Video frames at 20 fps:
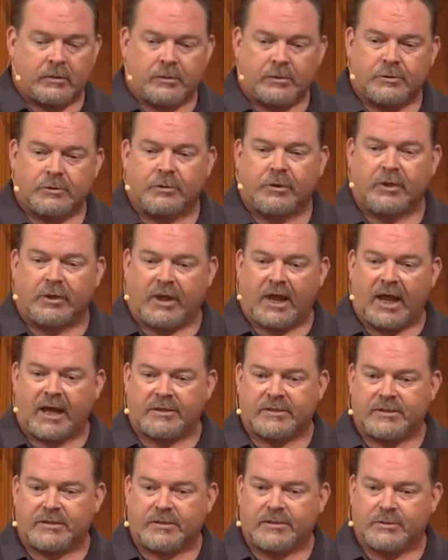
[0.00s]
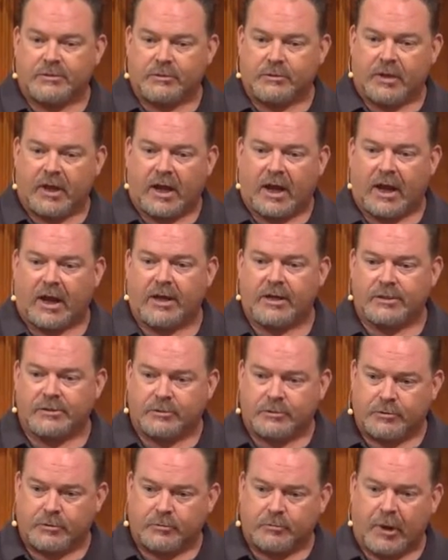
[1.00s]
the glasses, through the eyes,
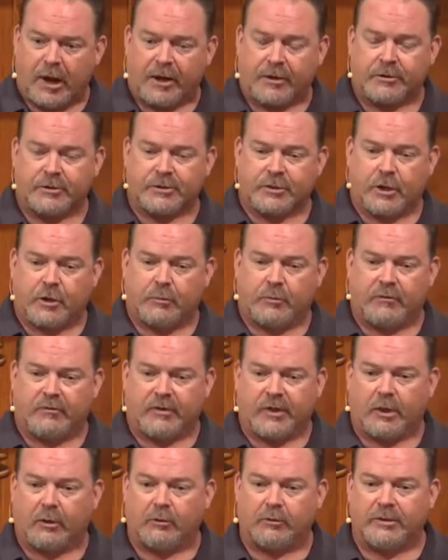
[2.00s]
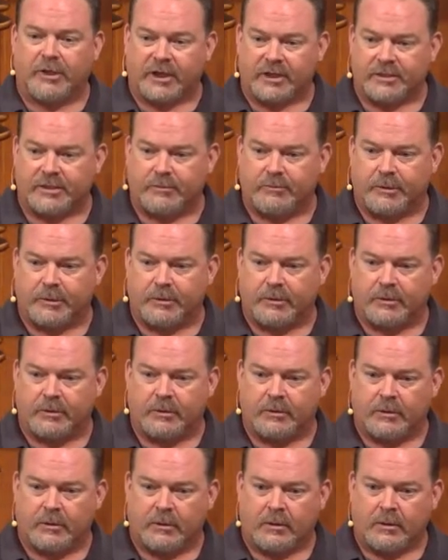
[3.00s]
through the microscope of the Old Testament.
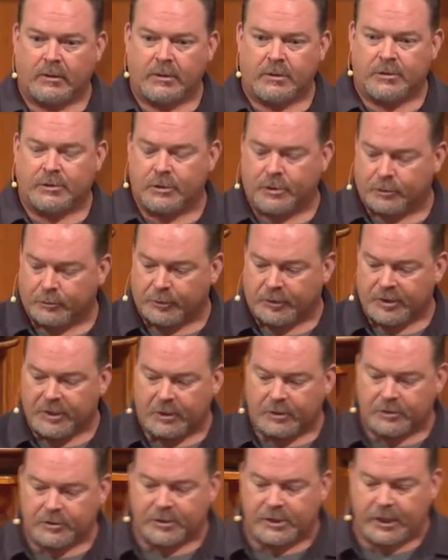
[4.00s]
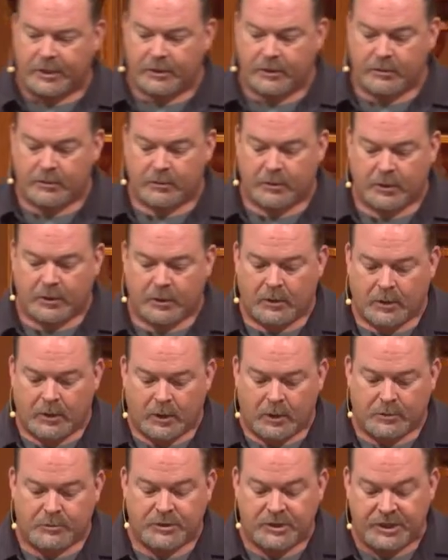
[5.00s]
So you can really understand
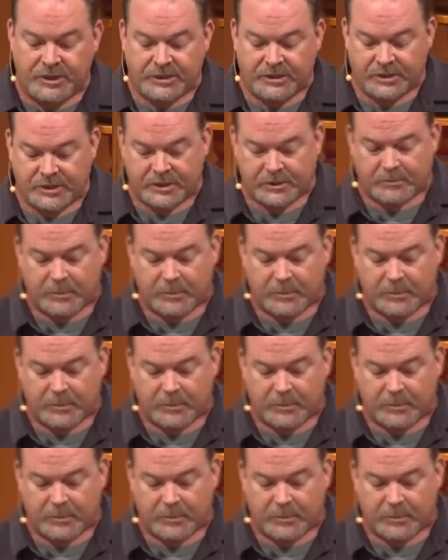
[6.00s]
who Jesus is